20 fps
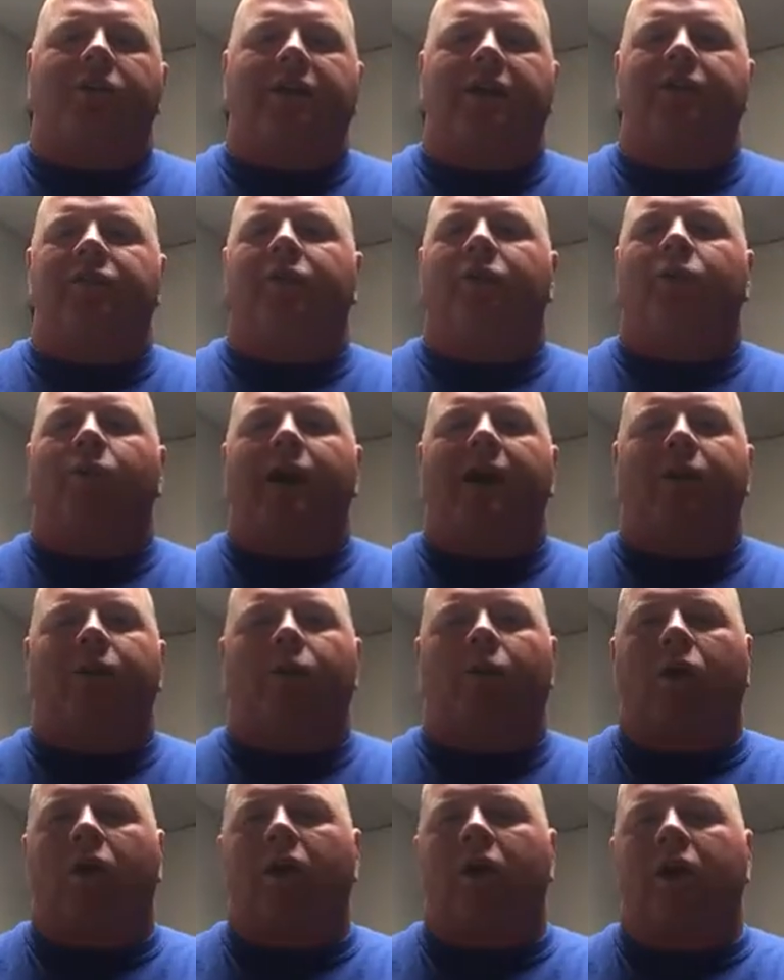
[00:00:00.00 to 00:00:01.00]
giving away
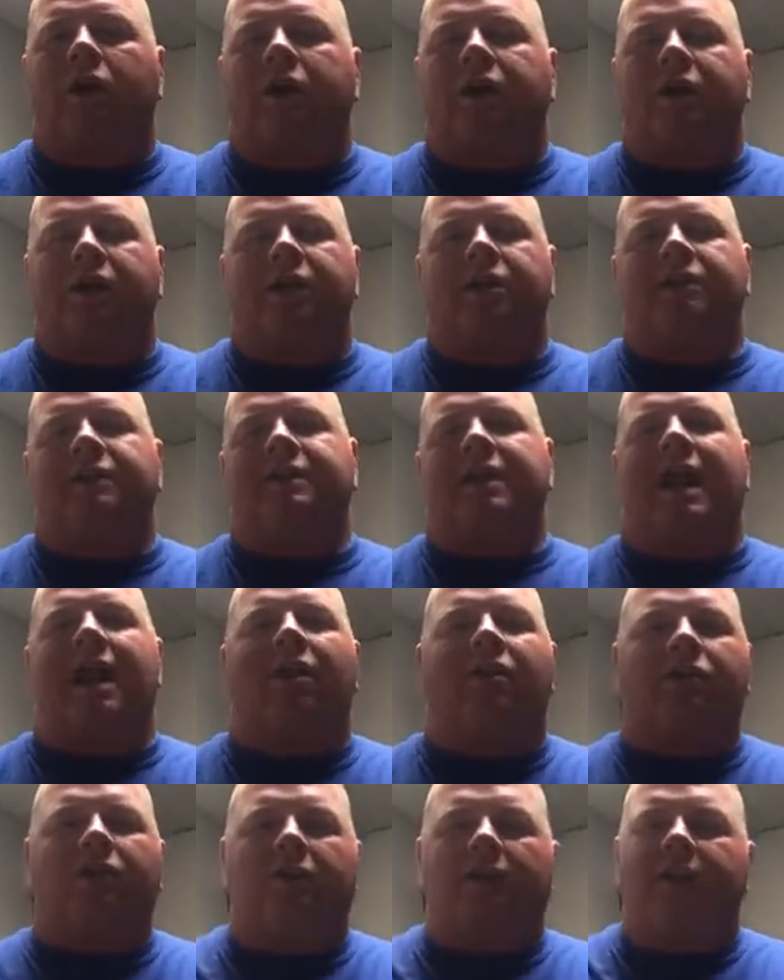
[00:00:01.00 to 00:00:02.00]
work and
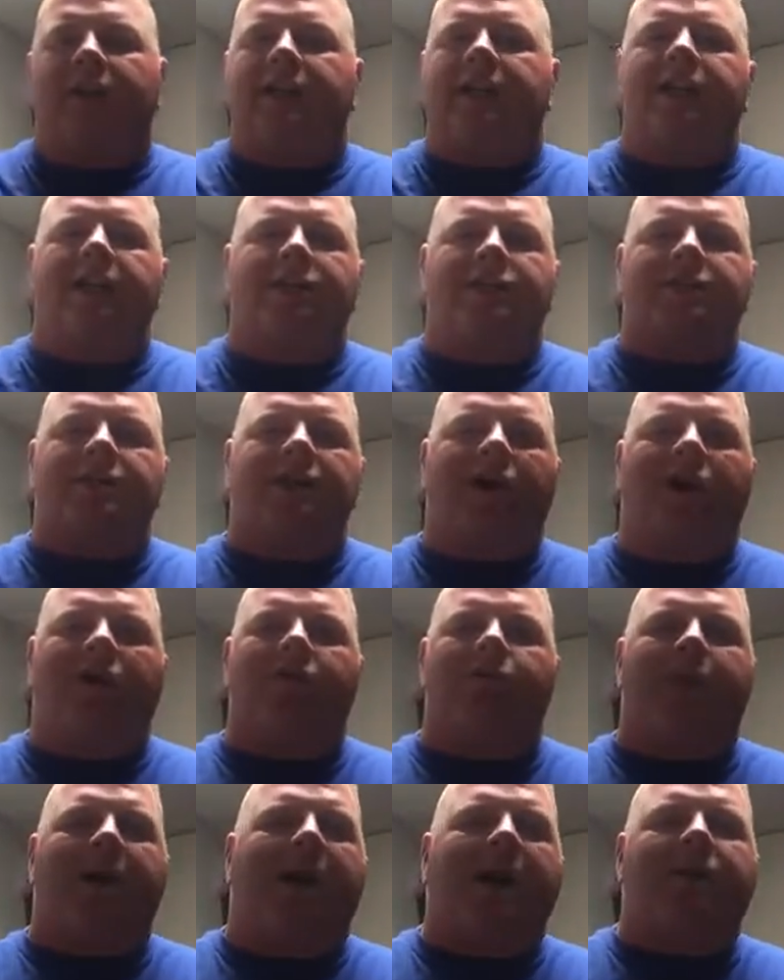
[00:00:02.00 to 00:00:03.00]
downgrading
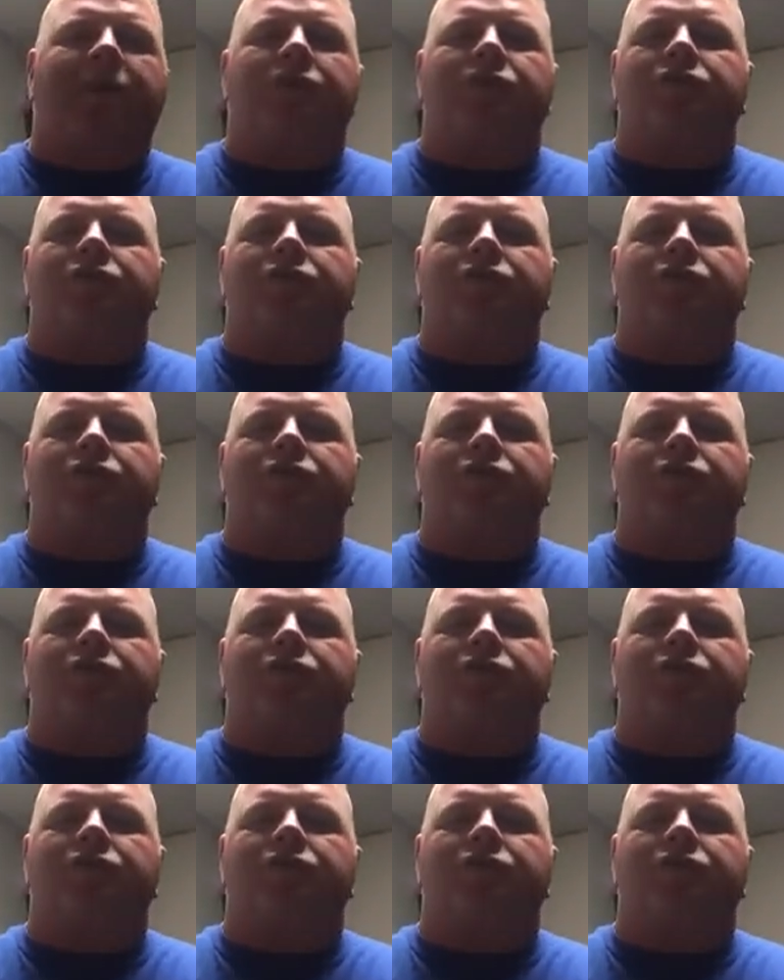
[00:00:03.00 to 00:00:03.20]
yourself back